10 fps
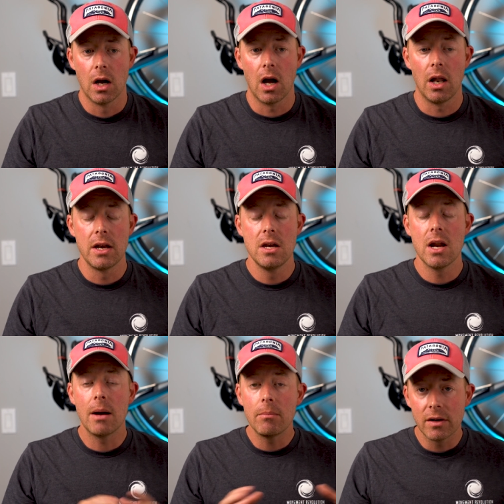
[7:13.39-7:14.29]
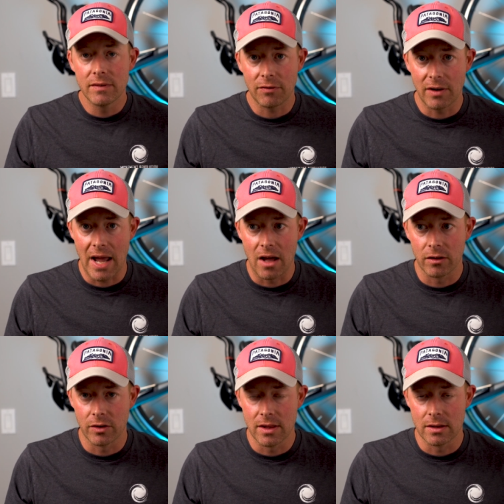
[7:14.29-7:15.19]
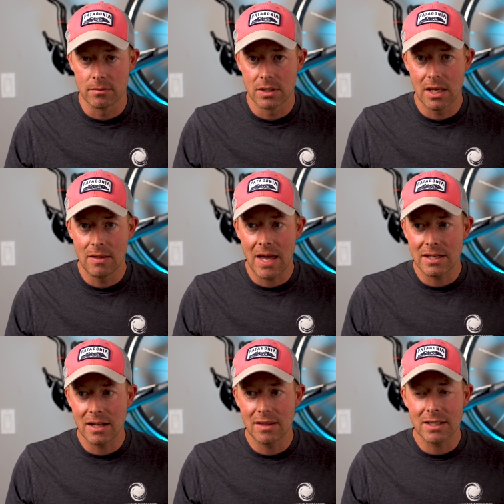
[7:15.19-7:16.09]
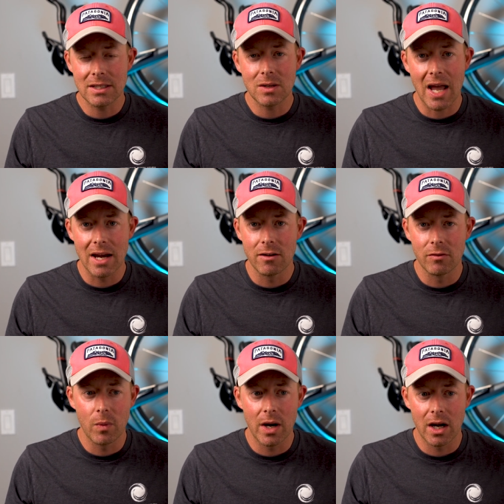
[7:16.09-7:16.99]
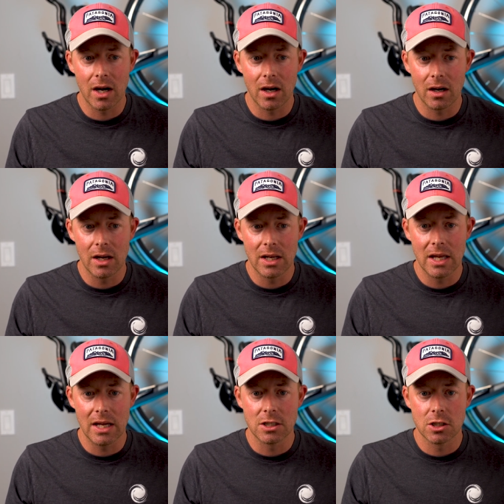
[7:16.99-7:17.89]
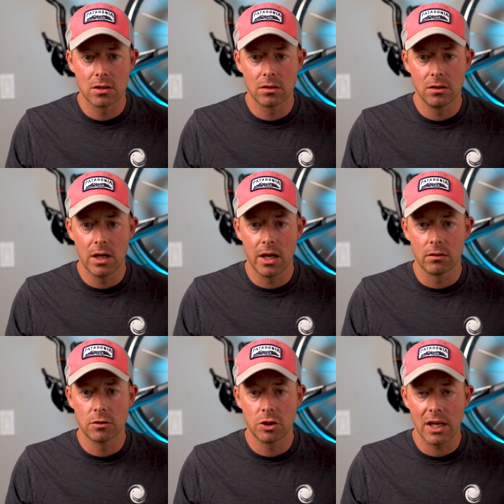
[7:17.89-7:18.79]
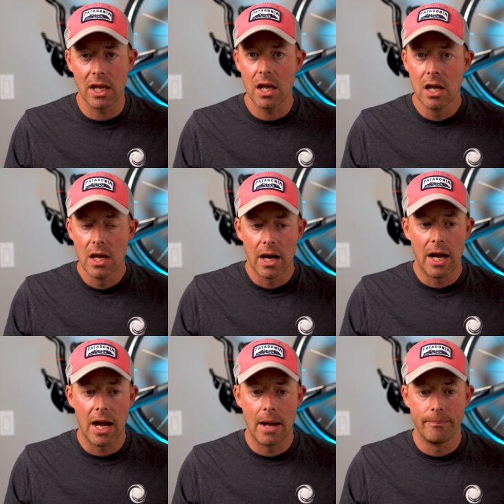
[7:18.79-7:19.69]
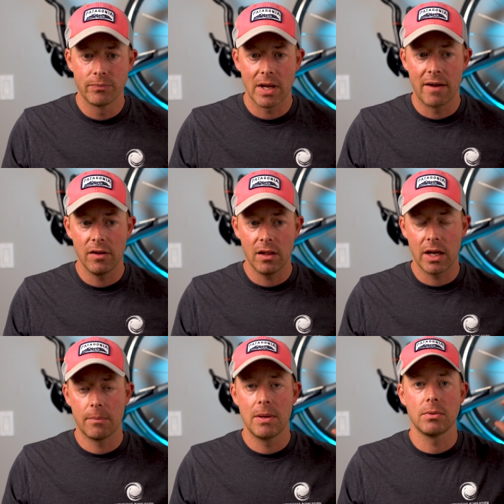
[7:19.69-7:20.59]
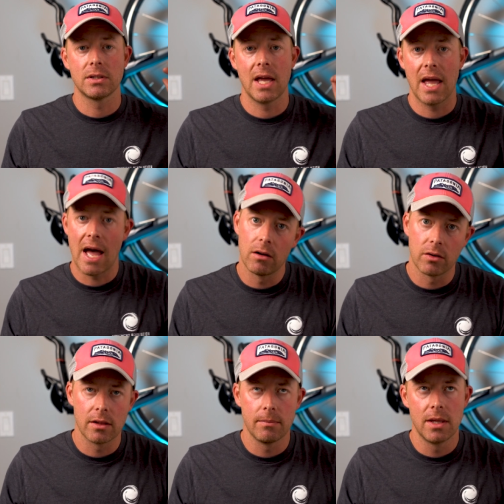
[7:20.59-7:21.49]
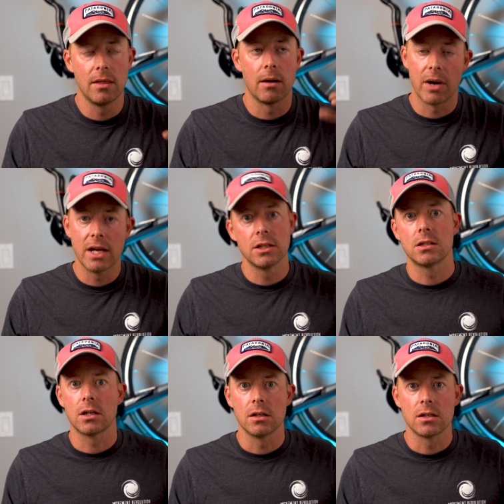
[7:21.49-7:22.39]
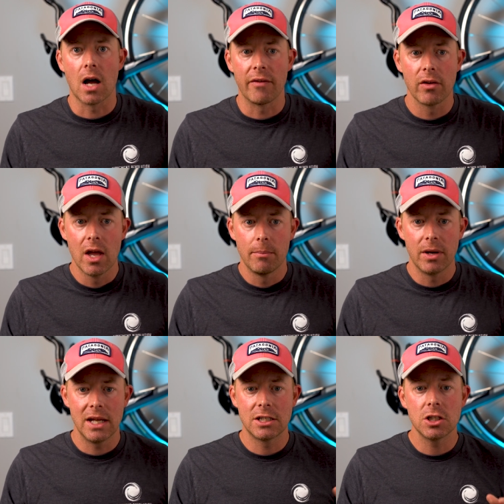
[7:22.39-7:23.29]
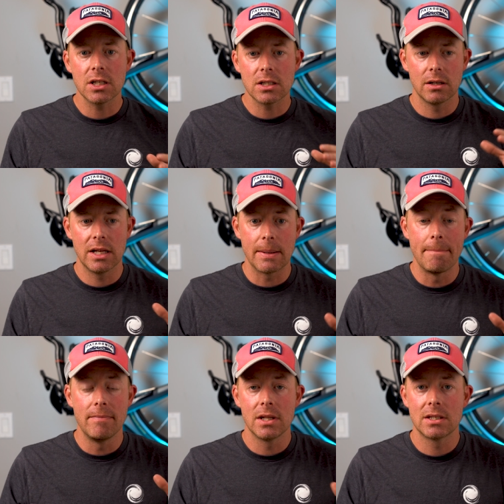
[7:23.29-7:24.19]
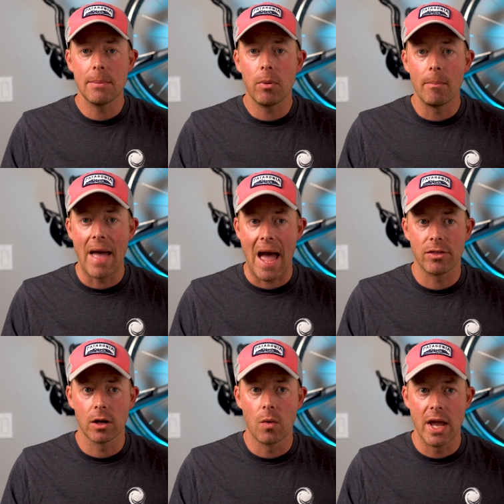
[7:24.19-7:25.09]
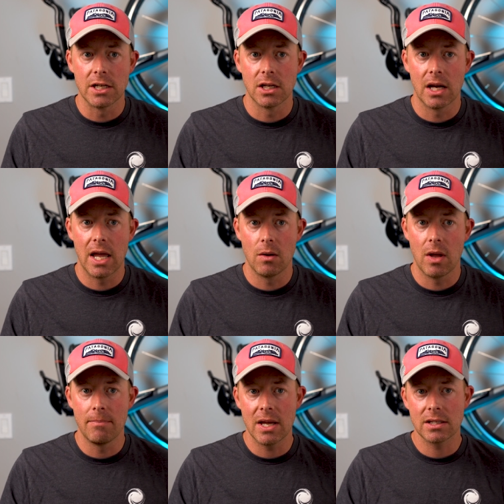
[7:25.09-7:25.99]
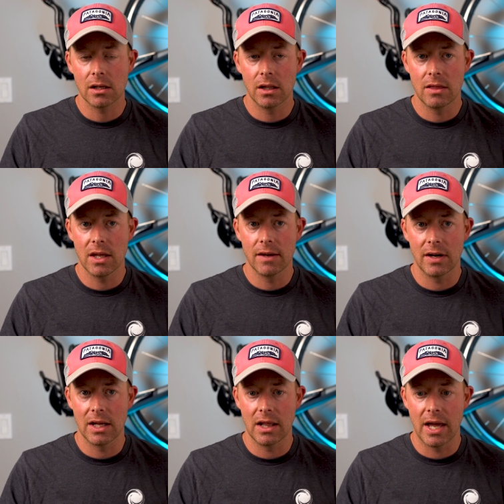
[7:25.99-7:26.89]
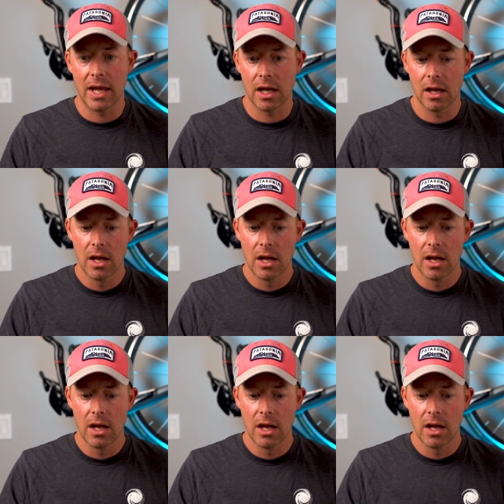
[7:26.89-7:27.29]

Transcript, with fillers: a number of different algorithms. And this, this is kind of where it gets, you know, tricky. Um, I feel like people say algorithm and their brain just turns off, but it's just, it's a simple math equation. And, and basically think of it like